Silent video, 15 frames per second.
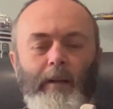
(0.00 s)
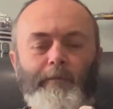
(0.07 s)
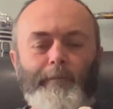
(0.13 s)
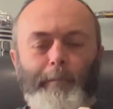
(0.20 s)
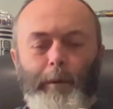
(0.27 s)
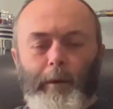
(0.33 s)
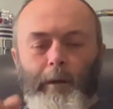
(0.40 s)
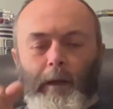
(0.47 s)

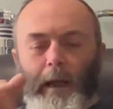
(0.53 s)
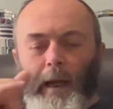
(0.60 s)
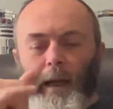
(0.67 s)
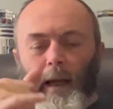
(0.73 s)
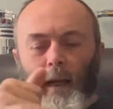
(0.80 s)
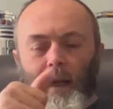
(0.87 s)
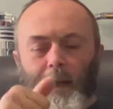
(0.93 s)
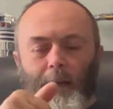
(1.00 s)
put
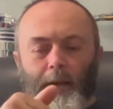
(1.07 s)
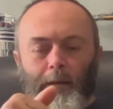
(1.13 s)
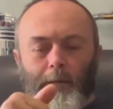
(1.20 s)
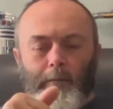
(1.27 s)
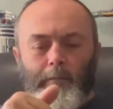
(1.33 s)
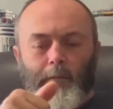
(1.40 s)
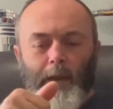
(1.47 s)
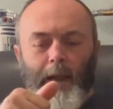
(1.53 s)
a
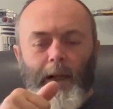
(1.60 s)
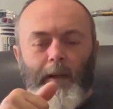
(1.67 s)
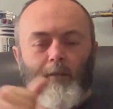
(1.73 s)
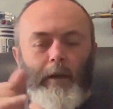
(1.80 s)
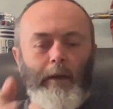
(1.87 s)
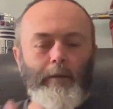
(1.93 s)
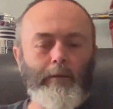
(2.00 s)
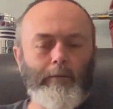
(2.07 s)

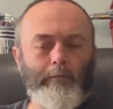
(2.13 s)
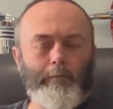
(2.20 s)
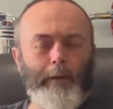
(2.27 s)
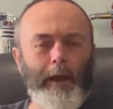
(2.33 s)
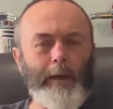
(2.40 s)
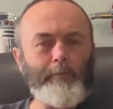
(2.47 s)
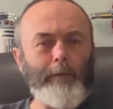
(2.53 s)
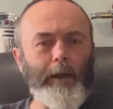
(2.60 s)
Hero
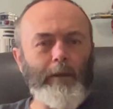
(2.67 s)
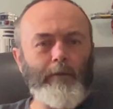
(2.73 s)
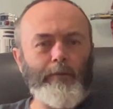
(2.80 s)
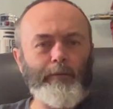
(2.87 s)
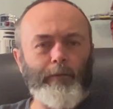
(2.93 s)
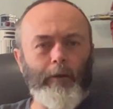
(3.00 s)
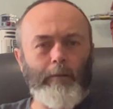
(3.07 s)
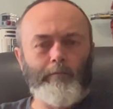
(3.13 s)
blade plug
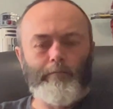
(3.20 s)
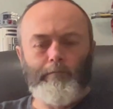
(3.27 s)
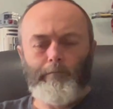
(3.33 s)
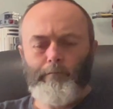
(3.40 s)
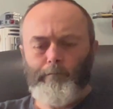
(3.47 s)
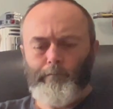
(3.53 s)
from